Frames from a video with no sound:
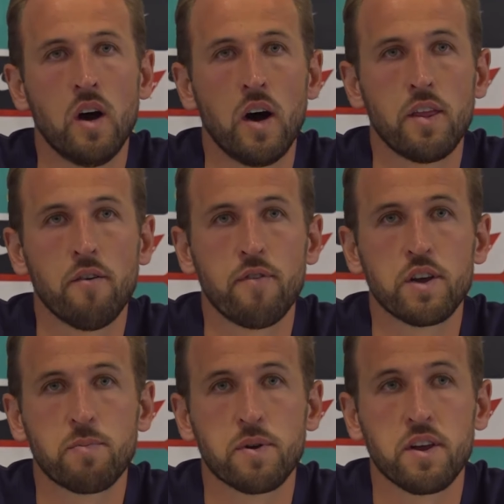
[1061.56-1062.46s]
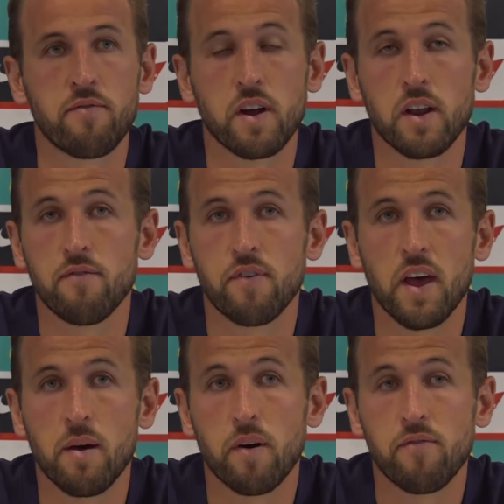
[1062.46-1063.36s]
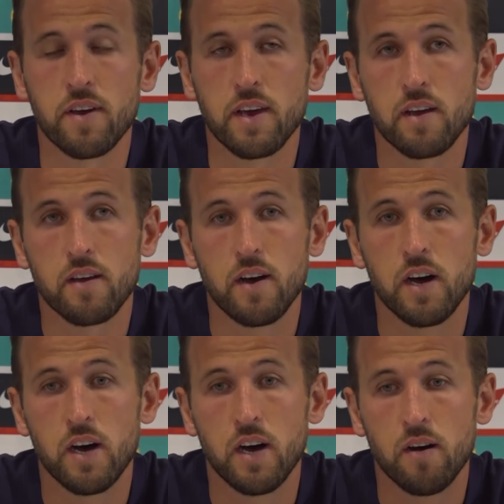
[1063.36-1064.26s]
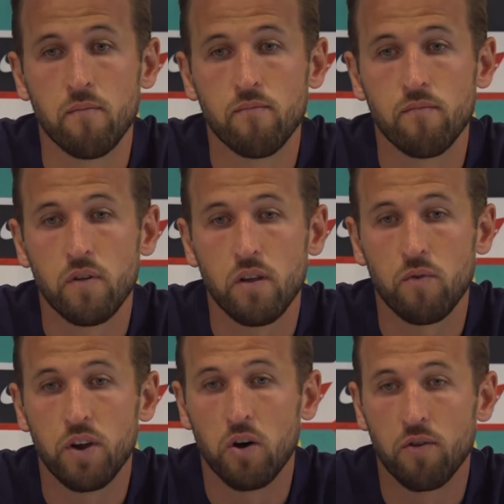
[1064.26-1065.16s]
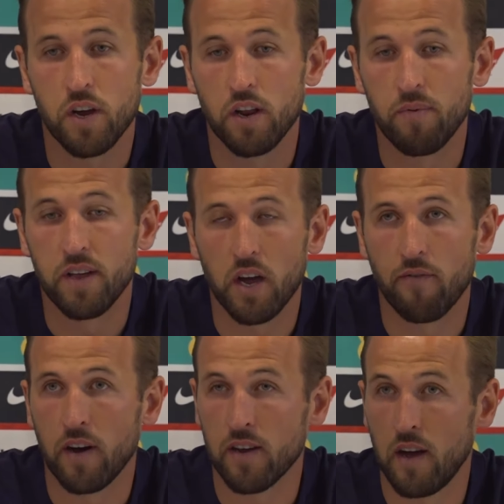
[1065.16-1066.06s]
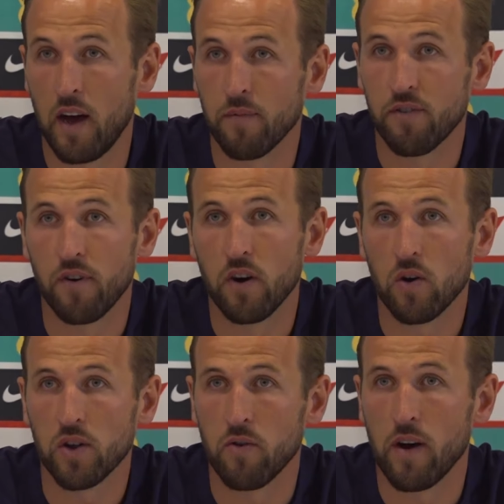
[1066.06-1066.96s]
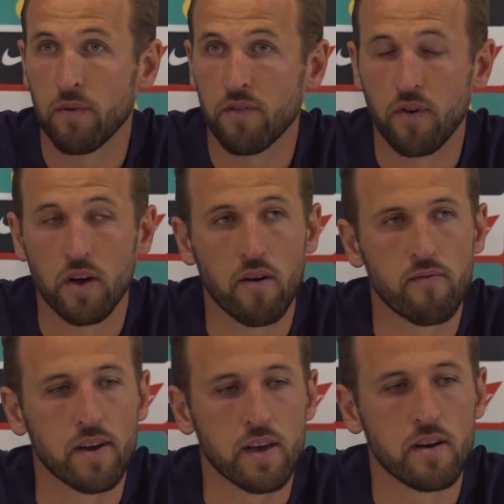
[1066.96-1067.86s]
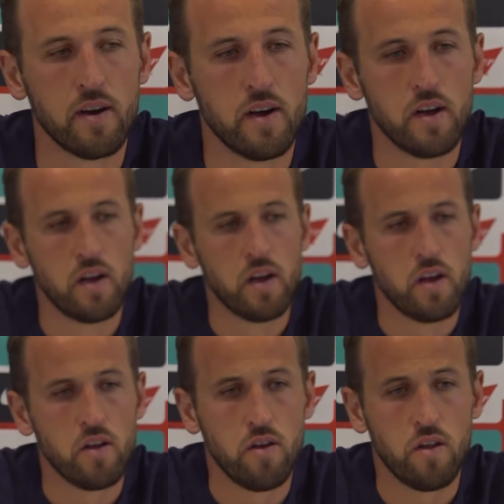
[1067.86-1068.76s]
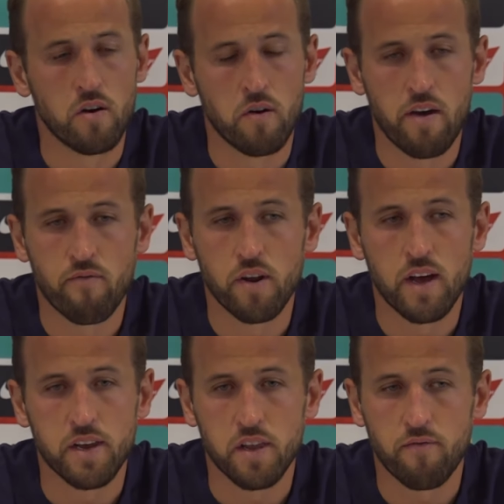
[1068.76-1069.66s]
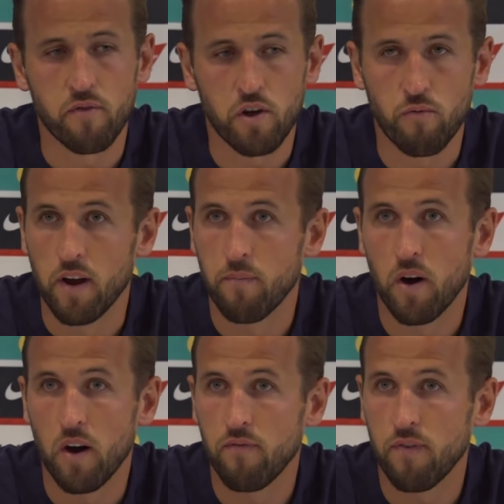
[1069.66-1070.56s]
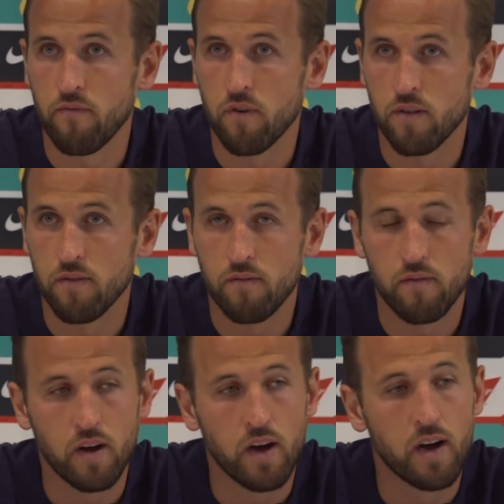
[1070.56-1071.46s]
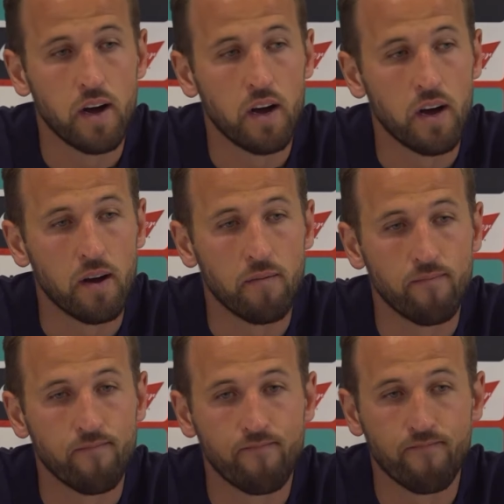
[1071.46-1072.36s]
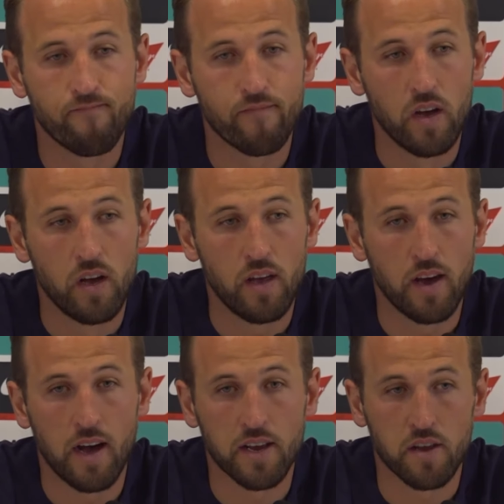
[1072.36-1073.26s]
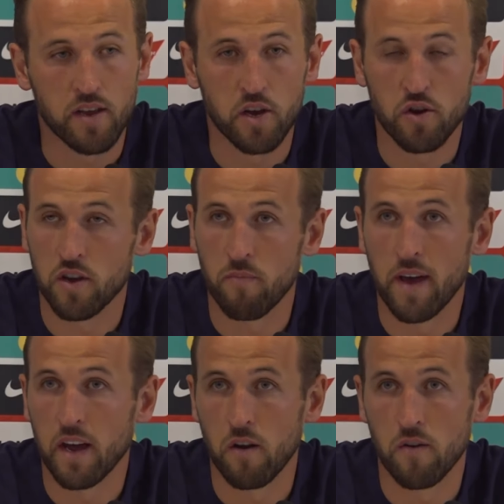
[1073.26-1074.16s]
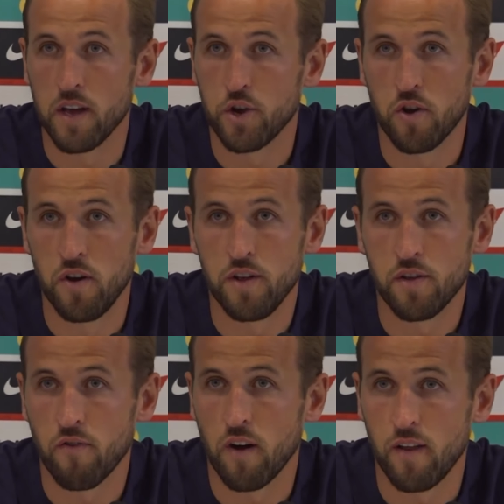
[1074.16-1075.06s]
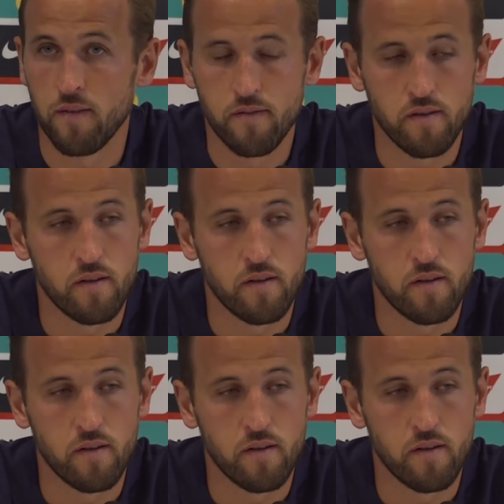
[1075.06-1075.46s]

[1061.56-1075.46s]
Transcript: I don't think specifically for them. I think we know it's going to be a tough atmosphere, a hostile atmosphere. I think, you know, everyone has a different career path. Everyone has decisions to make along their journey to try and